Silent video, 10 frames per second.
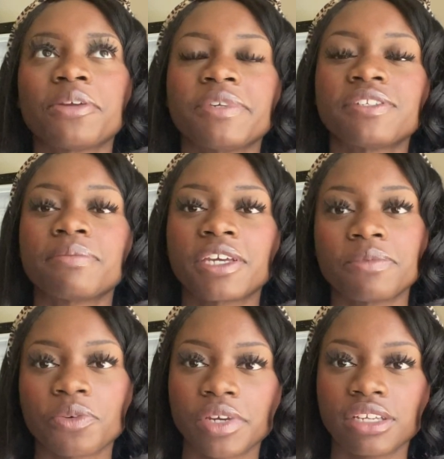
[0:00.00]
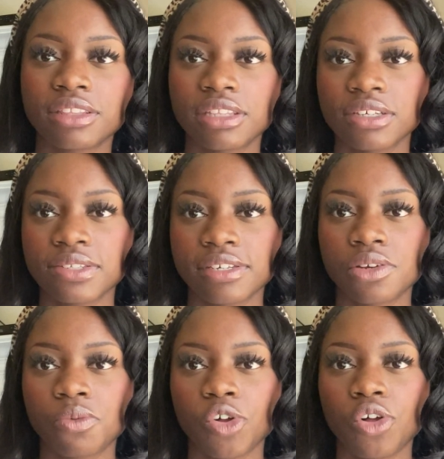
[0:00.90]
to make me read the
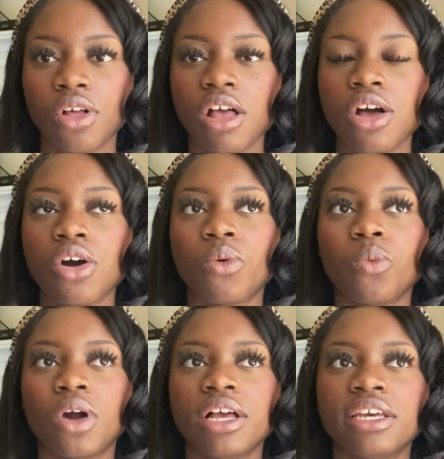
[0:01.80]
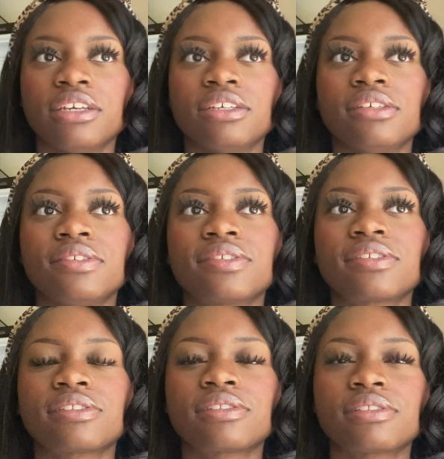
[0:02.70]
sequel was
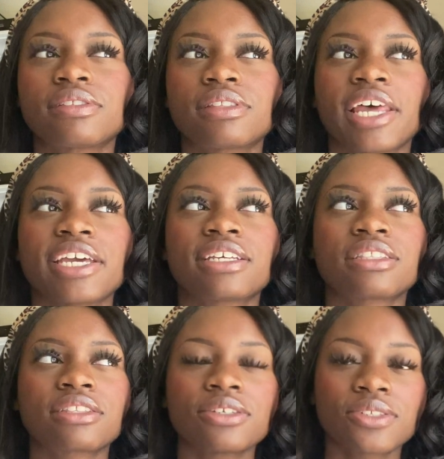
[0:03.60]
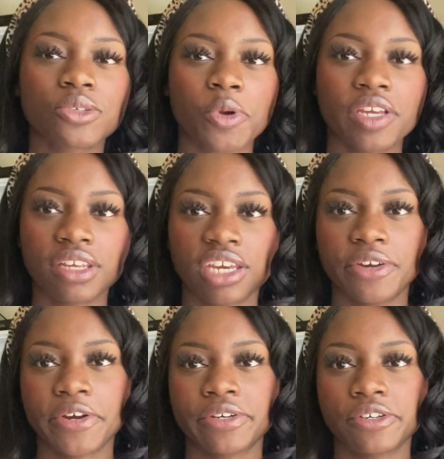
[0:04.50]
like the story and the
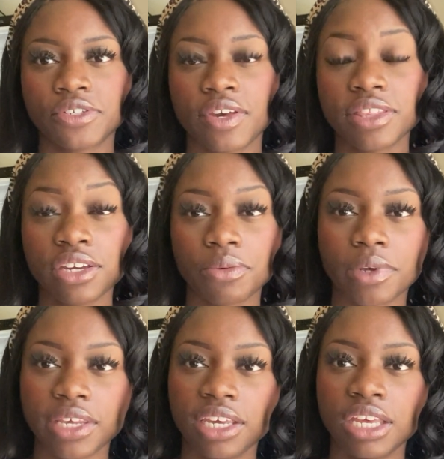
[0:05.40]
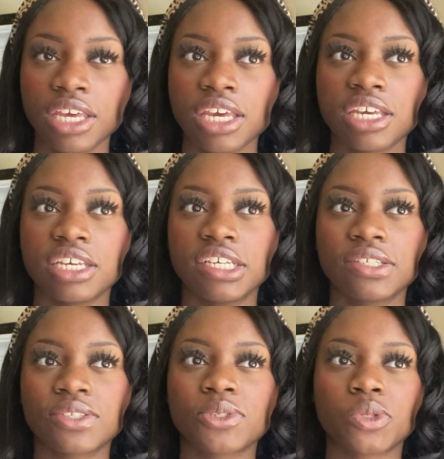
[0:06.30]
characters. So I think it really
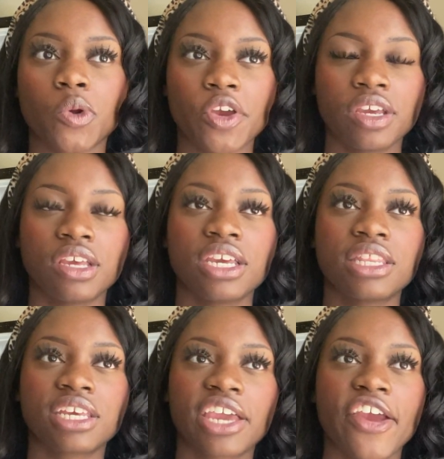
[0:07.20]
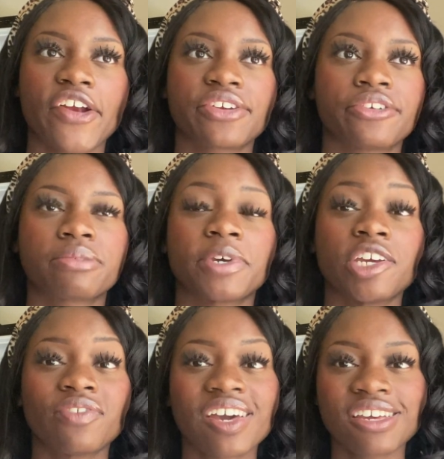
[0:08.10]
is the story and the characters. But
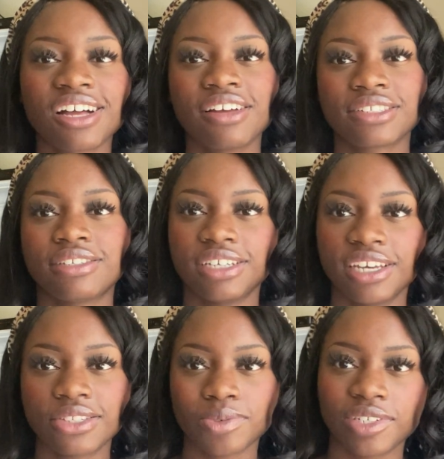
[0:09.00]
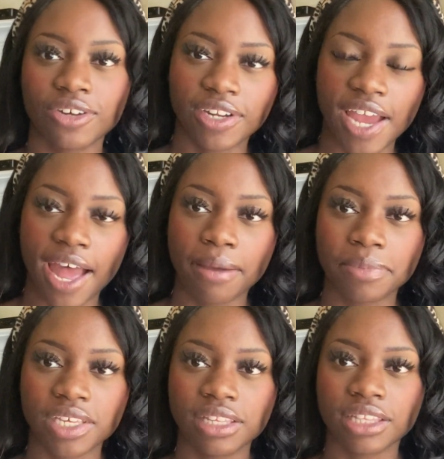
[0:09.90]
I can constantly guess what's going to
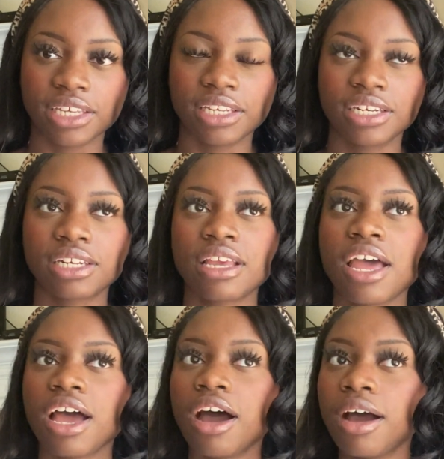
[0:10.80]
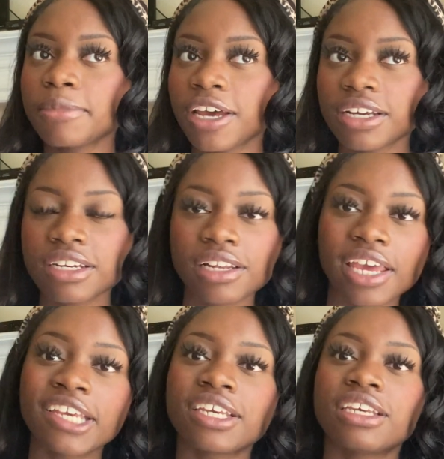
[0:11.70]
happen, then I'm not gonna
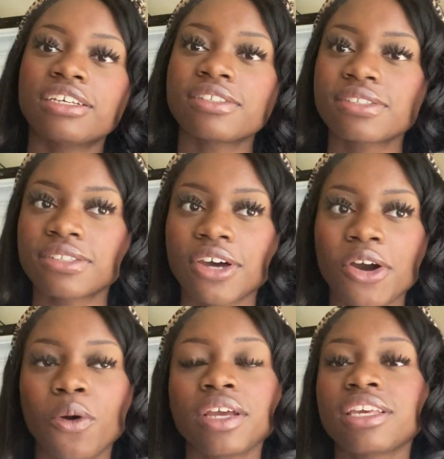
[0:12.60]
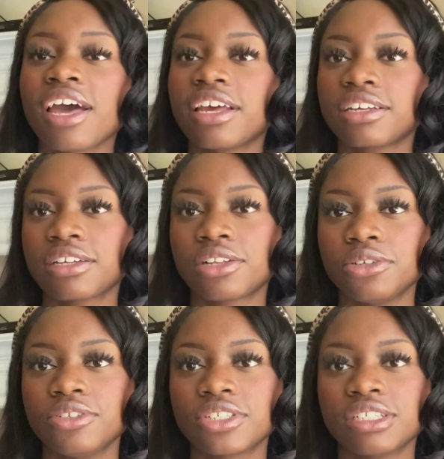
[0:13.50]
like it. So yeah, in
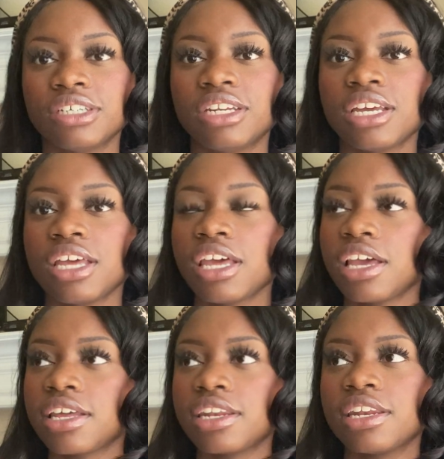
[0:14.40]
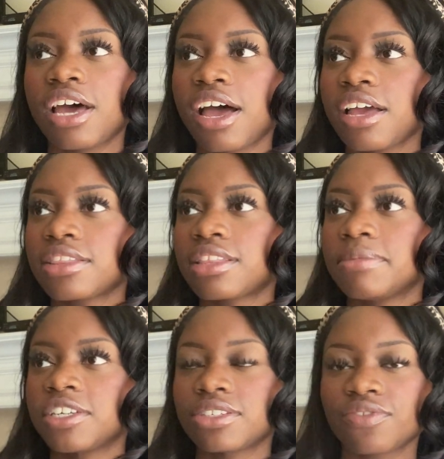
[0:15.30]
conclusion, not the
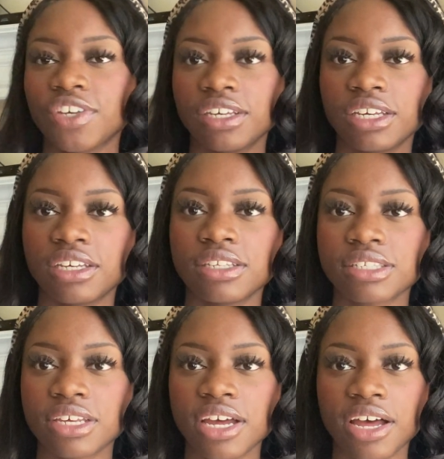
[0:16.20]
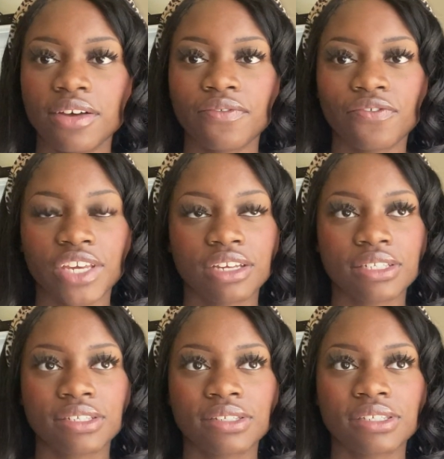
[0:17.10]
biggest fans of
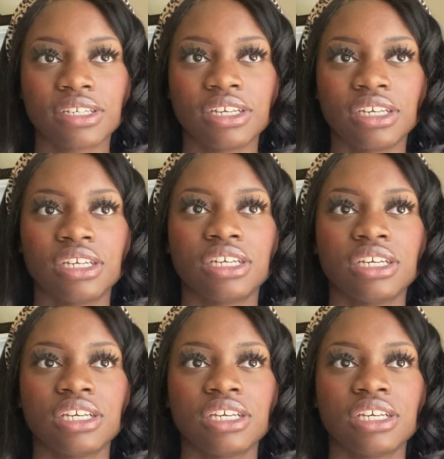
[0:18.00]
fantasy,